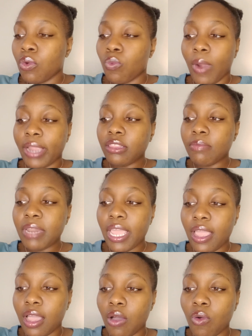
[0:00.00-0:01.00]
Write them
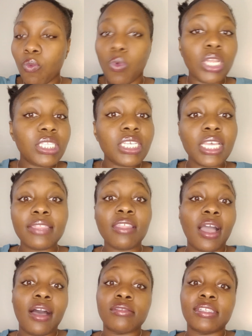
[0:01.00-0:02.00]
down 1 to
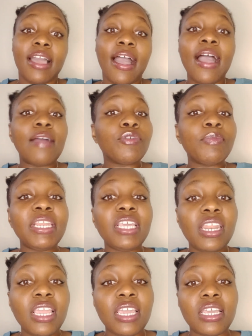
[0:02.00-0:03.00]
1,000, however
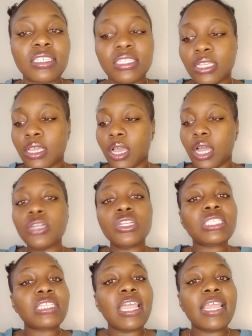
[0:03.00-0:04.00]
many it is.
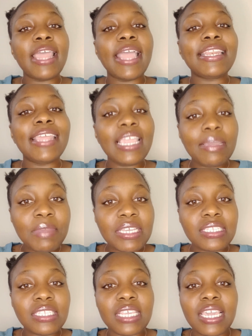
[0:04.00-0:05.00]
Understand that
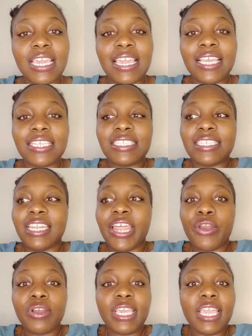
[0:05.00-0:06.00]
demons is
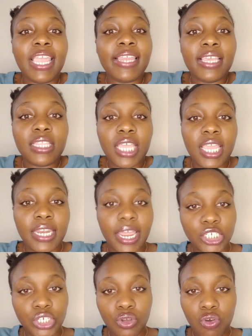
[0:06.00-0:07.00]
literally anything
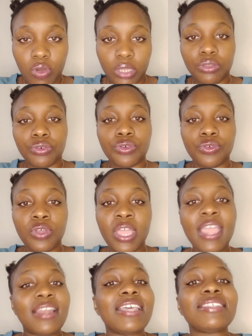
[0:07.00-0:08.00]
that you're going through
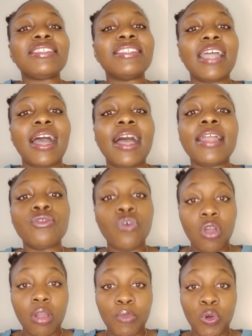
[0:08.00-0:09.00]
that's not
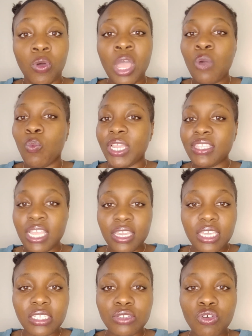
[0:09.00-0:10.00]
normal. We
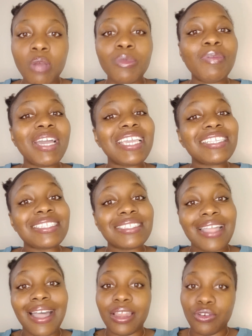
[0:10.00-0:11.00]
think it's normal, but it's
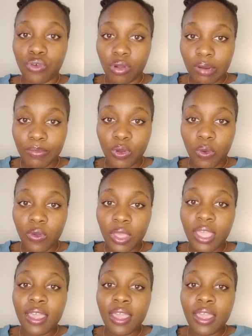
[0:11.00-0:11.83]
not normal.